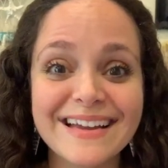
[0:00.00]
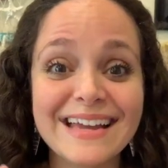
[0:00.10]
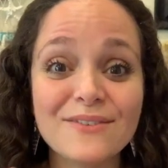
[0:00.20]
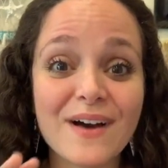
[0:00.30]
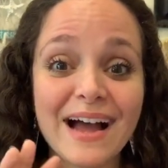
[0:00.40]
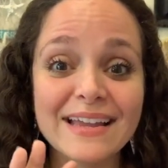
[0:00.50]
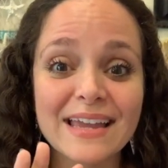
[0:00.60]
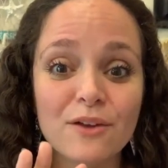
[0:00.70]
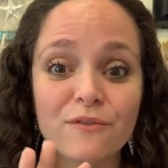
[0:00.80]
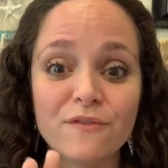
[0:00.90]
if I
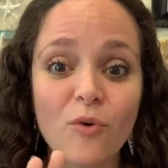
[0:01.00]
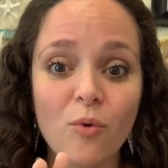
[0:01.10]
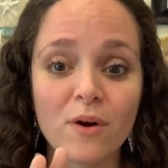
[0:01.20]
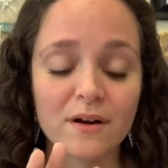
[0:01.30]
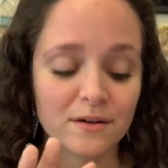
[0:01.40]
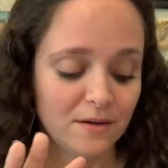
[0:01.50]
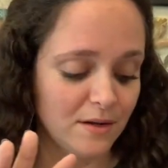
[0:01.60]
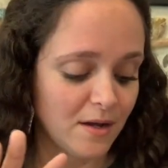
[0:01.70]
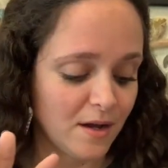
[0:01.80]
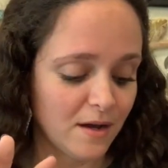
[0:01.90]
get 4
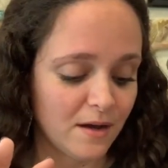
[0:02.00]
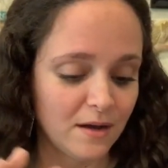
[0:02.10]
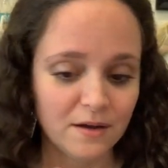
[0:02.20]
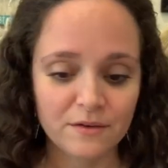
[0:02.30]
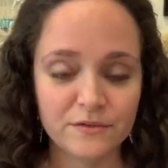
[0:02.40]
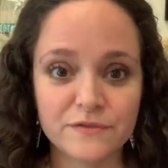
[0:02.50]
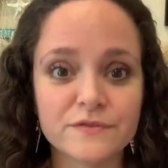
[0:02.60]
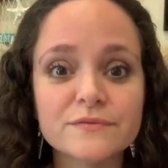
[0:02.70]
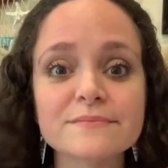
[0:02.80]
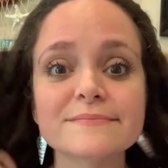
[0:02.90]
of
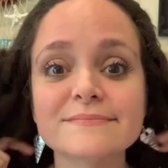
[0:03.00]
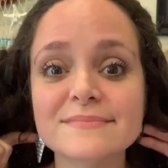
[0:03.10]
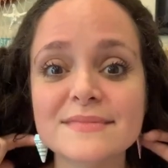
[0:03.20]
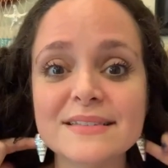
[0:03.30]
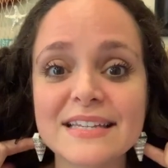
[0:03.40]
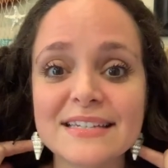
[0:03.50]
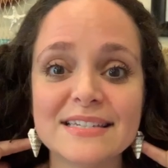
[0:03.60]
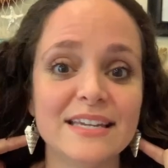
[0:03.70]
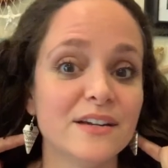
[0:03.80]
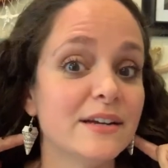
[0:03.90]

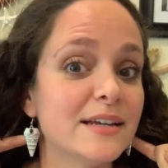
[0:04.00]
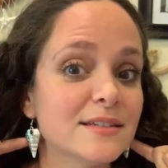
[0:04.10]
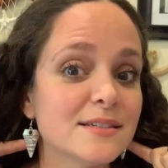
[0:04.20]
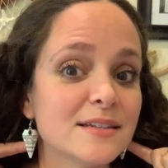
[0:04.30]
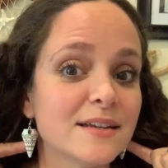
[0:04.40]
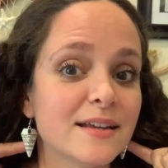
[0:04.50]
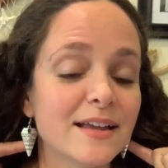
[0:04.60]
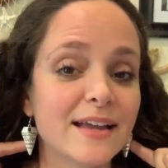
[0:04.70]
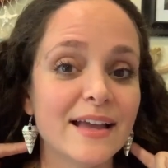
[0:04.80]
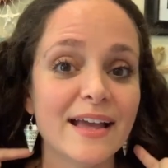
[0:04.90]
these earrings
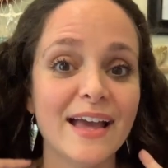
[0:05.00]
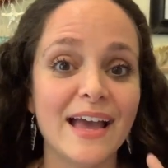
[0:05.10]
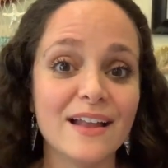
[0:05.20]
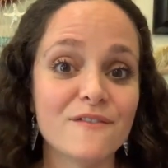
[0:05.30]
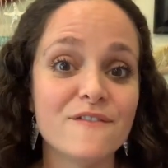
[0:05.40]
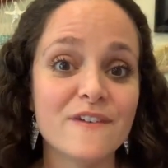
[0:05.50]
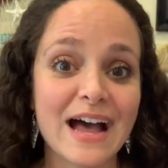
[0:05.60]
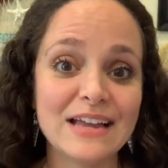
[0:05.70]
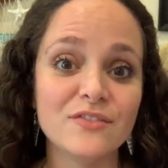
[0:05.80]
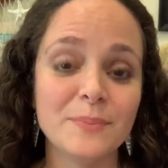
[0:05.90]
and
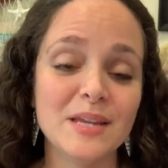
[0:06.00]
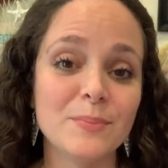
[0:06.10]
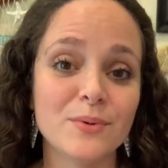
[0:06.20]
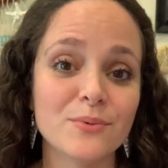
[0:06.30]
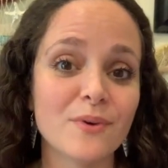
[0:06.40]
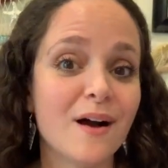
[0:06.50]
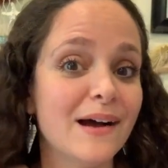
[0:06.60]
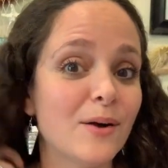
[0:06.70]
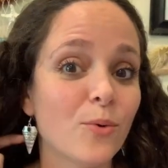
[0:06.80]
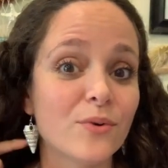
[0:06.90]
5 people
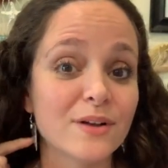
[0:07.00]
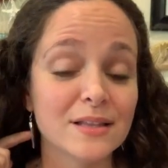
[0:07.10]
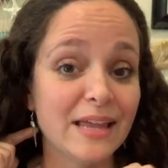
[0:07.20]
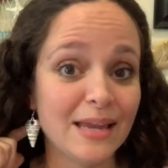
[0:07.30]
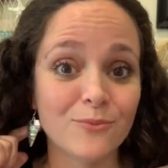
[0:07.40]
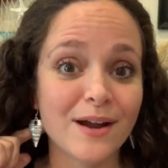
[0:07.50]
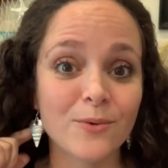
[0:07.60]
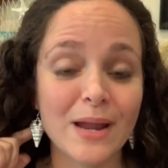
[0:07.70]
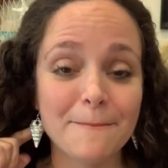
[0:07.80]
claim right away,